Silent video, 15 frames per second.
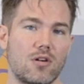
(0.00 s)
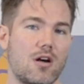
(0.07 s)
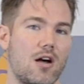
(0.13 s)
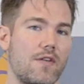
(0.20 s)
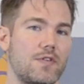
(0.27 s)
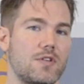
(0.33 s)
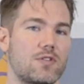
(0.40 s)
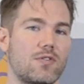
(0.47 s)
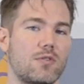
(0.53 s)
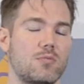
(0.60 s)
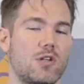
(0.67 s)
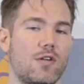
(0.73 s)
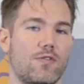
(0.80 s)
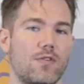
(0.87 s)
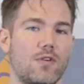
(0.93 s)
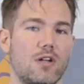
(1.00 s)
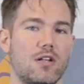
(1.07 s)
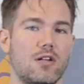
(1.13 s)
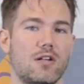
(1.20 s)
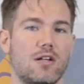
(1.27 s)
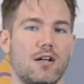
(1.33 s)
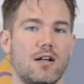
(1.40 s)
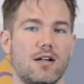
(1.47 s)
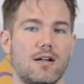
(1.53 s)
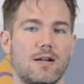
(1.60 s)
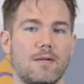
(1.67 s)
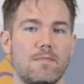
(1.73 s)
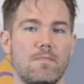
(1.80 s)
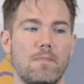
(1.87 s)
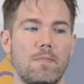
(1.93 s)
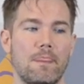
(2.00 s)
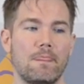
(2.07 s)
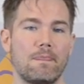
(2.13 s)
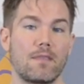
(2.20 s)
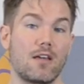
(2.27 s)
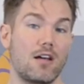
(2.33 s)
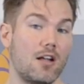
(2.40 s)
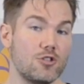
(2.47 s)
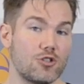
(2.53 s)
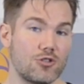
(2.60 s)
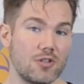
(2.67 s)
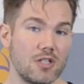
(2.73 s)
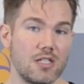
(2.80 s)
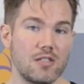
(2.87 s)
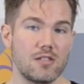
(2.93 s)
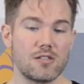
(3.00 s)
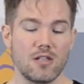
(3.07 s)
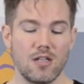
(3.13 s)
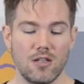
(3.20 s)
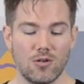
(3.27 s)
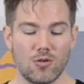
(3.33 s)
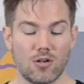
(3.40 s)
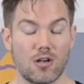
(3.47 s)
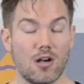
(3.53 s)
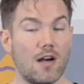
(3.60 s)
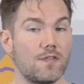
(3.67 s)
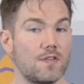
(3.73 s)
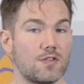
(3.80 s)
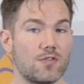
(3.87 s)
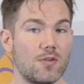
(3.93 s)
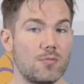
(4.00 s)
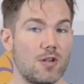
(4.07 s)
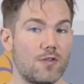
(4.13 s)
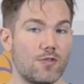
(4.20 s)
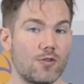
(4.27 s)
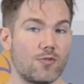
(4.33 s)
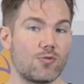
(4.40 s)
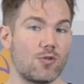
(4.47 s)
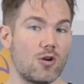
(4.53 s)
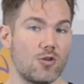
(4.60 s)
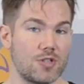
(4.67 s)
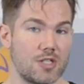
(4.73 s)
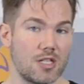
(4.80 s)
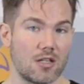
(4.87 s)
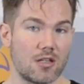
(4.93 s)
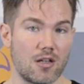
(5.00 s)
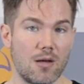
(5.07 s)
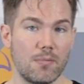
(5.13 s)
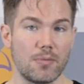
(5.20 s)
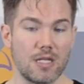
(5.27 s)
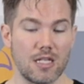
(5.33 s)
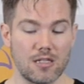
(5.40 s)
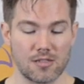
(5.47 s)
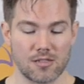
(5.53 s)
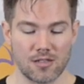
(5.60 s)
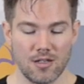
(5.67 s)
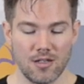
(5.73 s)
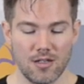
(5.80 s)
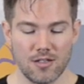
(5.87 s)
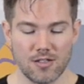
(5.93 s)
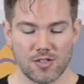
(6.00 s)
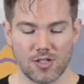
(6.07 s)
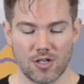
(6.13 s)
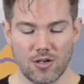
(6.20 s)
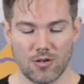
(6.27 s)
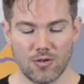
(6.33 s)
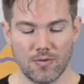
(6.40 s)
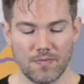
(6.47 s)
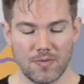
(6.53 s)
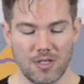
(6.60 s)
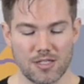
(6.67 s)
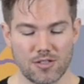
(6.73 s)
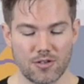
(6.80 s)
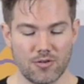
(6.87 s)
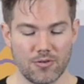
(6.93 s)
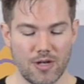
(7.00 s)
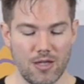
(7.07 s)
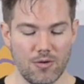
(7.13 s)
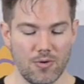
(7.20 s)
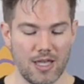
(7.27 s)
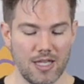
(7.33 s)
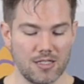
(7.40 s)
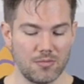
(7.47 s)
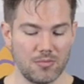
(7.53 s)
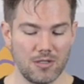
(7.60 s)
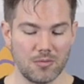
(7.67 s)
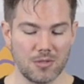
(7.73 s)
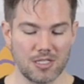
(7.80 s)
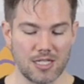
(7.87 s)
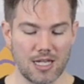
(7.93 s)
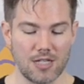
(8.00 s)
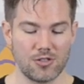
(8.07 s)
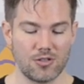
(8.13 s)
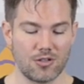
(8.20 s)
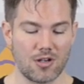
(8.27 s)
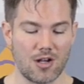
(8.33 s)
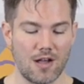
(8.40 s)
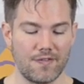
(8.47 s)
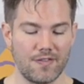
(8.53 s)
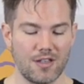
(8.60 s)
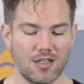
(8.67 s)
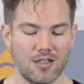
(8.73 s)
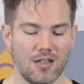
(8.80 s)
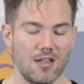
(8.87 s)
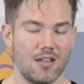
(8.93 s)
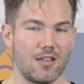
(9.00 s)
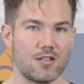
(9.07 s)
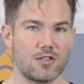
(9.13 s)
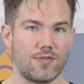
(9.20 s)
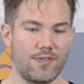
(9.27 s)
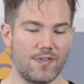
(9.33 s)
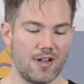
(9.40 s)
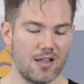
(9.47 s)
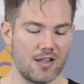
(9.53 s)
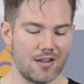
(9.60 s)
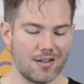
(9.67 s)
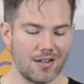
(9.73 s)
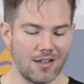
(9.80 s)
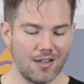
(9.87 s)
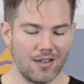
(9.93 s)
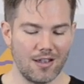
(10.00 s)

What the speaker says: coffees from different countries, or coffees from different roasting companies. So it's a great way to be able to test your coffee. It's fun.